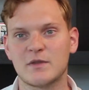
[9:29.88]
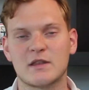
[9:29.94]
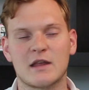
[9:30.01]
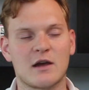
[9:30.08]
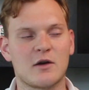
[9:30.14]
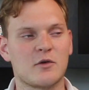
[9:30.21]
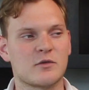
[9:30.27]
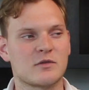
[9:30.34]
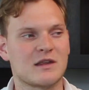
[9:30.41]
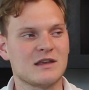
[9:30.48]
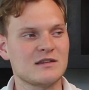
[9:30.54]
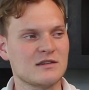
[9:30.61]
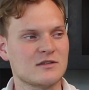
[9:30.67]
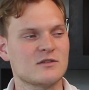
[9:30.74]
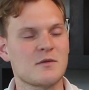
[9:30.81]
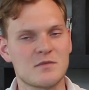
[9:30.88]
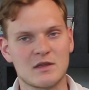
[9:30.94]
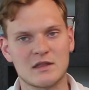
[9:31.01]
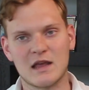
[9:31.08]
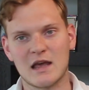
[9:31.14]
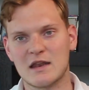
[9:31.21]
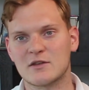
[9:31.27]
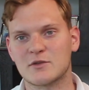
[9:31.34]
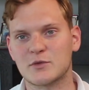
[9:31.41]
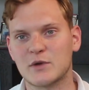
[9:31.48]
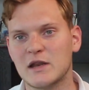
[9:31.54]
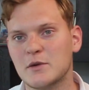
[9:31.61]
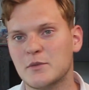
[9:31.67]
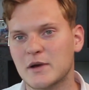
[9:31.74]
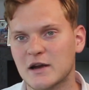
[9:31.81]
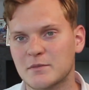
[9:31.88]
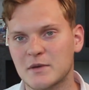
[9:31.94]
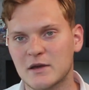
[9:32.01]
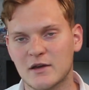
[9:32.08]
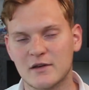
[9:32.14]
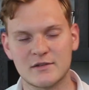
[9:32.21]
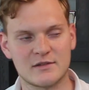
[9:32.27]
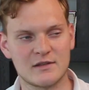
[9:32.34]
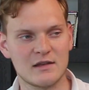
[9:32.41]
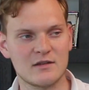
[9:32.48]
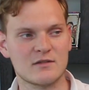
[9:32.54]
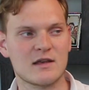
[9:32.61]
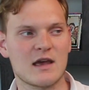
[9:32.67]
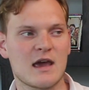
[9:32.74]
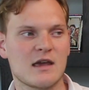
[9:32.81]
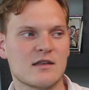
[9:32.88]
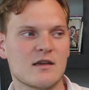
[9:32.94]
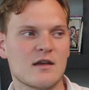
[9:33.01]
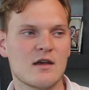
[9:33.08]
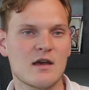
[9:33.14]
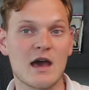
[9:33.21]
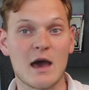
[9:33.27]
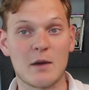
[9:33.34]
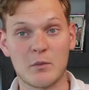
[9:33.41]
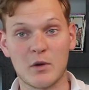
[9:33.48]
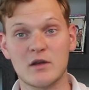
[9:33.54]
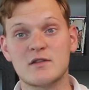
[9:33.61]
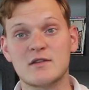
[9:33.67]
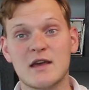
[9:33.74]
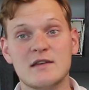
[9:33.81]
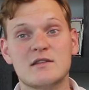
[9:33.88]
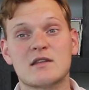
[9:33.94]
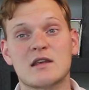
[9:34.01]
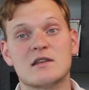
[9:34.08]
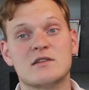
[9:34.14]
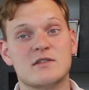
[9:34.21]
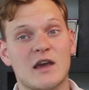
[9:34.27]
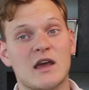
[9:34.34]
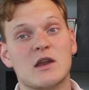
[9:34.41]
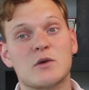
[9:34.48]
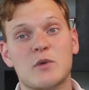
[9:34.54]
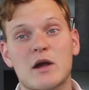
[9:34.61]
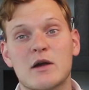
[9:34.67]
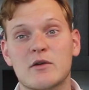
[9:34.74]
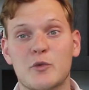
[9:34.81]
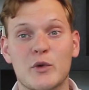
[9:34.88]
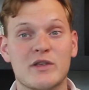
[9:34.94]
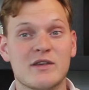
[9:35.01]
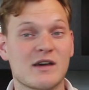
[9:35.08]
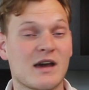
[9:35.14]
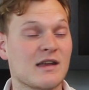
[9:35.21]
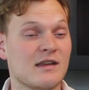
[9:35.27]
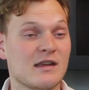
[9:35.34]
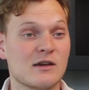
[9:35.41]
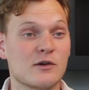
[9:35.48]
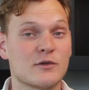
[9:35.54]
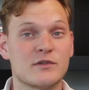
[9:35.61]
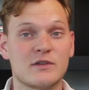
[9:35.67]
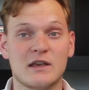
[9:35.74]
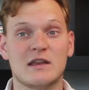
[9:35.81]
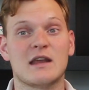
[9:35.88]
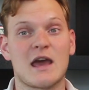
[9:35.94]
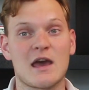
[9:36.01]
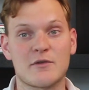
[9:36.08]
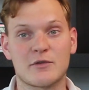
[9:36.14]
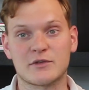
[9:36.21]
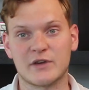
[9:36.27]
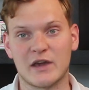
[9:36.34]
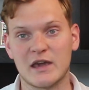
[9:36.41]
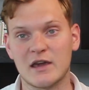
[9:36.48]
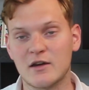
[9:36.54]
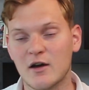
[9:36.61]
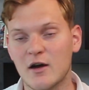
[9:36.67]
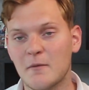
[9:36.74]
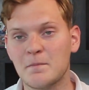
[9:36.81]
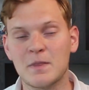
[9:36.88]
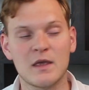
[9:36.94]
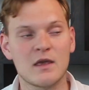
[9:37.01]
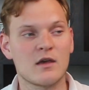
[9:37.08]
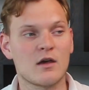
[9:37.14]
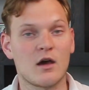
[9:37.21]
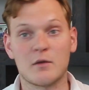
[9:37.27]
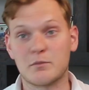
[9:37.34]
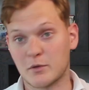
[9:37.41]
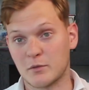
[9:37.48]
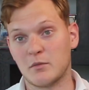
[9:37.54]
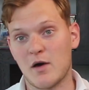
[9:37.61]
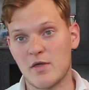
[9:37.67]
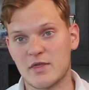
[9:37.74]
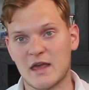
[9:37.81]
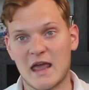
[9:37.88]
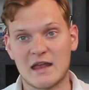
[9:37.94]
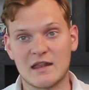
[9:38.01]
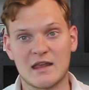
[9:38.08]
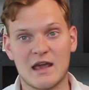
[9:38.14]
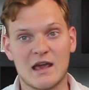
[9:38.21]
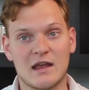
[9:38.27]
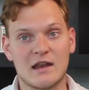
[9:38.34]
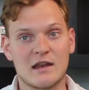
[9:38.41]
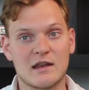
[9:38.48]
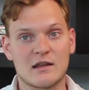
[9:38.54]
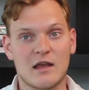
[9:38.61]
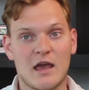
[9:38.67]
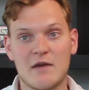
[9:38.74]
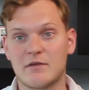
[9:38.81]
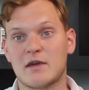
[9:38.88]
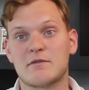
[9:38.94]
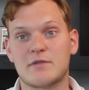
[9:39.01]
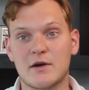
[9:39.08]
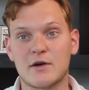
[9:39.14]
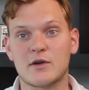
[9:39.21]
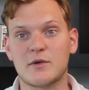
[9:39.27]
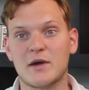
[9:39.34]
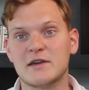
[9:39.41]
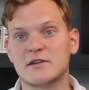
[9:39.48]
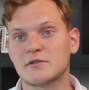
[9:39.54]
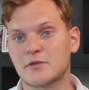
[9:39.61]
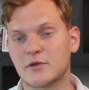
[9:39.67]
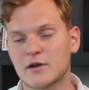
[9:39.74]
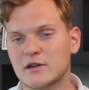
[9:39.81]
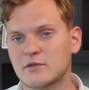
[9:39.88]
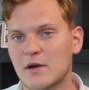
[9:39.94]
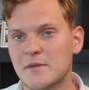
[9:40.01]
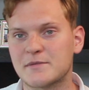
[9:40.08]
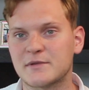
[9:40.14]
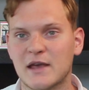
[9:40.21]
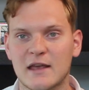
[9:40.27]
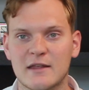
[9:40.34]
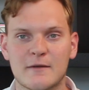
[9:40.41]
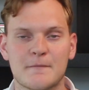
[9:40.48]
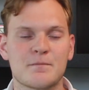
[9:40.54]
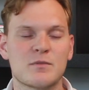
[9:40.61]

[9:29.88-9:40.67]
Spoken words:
Now, this is something that is really weird because this site, I monetized in January with the idea of seeing the average income per month and then having a valuation for this website.